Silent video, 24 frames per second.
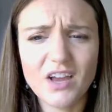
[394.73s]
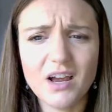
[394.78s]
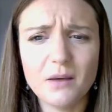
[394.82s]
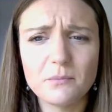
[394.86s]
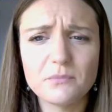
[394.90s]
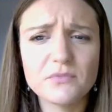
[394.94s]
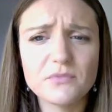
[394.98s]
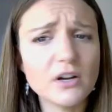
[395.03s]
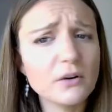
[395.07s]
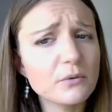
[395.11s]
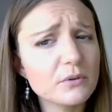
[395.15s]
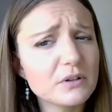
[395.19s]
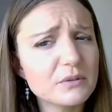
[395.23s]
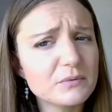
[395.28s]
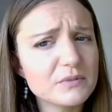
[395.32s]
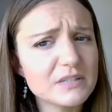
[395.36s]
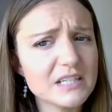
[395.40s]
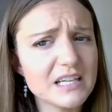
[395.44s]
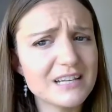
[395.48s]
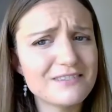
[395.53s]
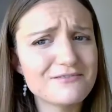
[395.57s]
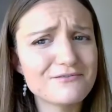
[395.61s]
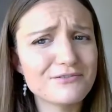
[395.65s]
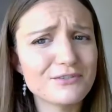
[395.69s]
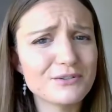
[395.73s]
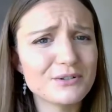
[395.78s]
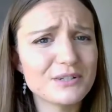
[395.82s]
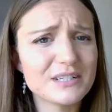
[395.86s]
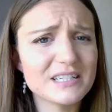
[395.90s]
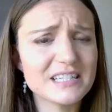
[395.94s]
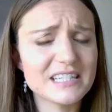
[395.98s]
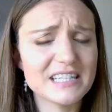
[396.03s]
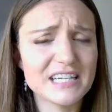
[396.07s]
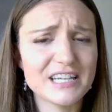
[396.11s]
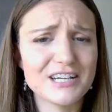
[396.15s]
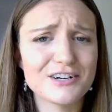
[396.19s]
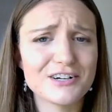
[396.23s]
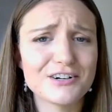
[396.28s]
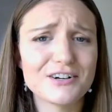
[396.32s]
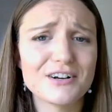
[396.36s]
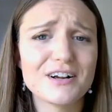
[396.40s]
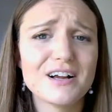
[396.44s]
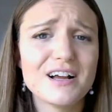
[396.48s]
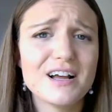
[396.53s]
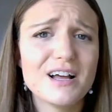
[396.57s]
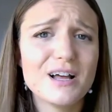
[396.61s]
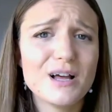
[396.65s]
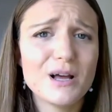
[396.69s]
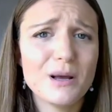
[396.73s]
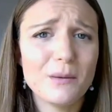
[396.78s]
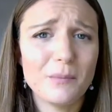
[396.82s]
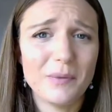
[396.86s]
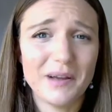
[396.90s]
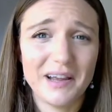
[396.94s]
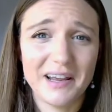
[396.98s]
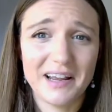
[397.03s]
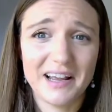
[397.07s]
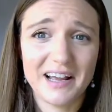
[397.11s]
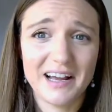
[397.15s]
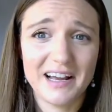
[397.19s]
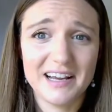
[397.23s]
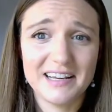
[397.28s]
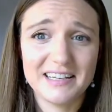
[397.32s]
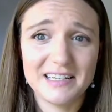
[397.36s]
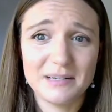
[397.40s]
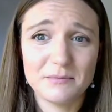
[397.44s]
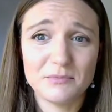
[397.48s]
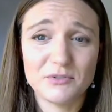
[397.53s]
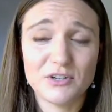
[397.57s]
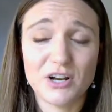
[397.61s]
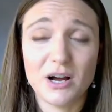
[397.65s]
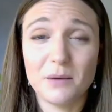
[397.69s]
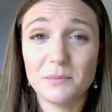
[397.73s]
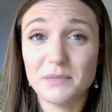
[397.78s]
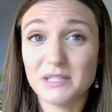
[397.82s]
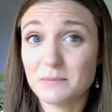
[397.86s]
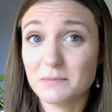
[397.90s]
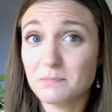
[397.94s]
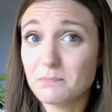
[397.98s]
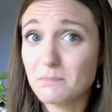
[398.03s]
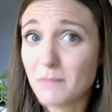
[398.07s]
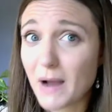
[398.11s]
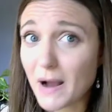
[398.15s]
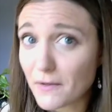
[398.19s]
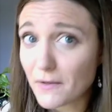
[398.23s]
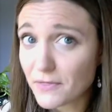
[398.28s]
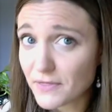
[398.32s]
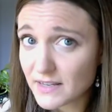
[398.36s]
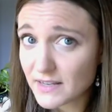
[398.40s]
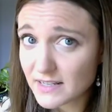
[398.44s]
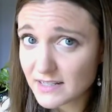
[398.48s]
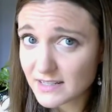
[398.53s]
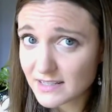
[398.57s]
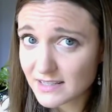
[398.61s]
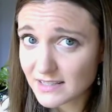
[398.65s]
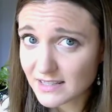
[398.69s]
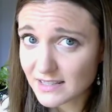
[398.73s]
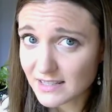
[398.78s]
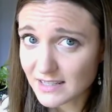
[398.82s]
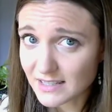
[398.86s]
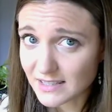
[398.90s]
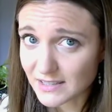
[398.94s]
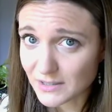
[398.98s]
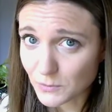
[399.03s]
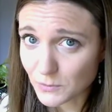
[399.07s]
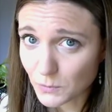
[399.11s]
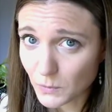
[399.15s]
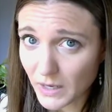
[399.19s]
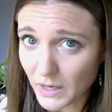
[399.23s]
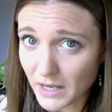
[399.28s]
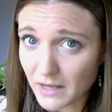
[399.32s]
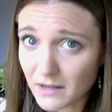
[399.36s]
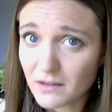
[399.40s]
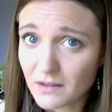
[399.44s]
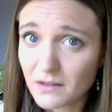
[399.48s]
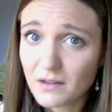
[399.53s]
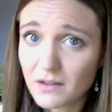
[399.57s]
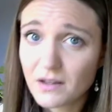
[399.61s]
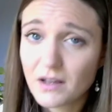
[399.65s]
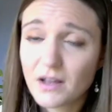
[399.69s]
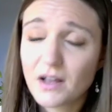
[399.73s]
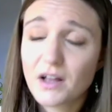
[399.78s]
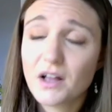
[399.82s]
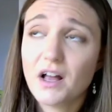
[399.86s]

Darwin was influenced here by a guy named Thomas Malthus as well,